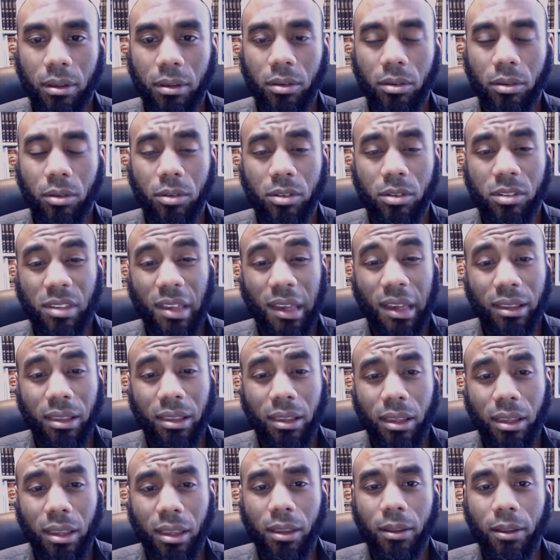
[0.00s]
So
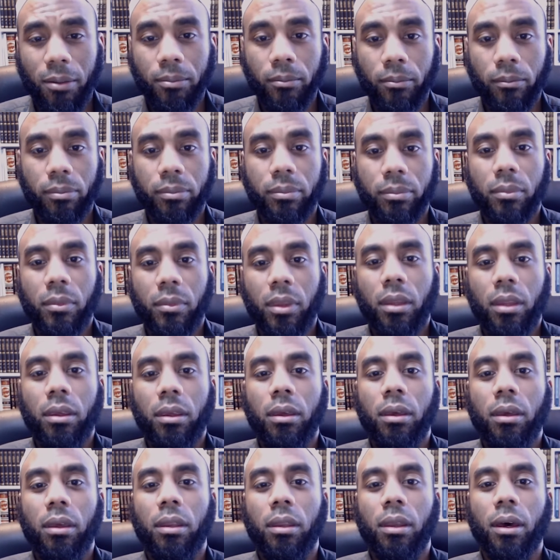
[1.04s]
sadly
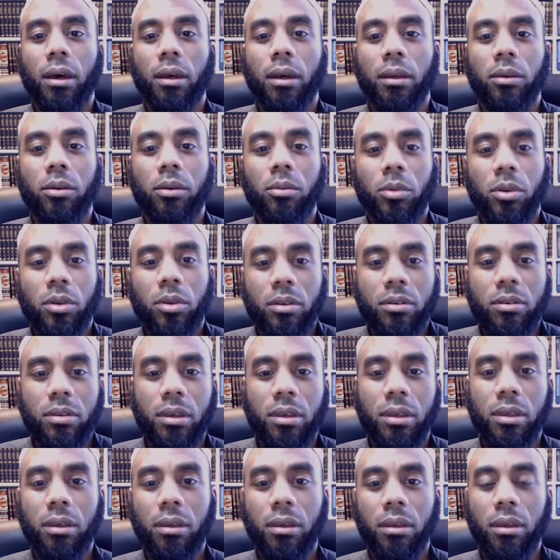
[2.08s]
in our
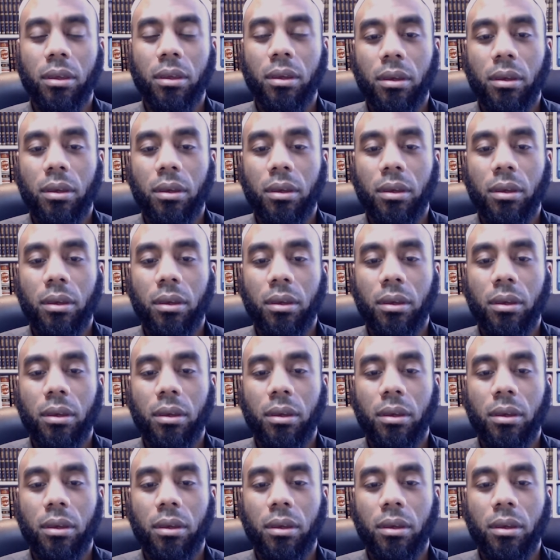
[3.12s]
community.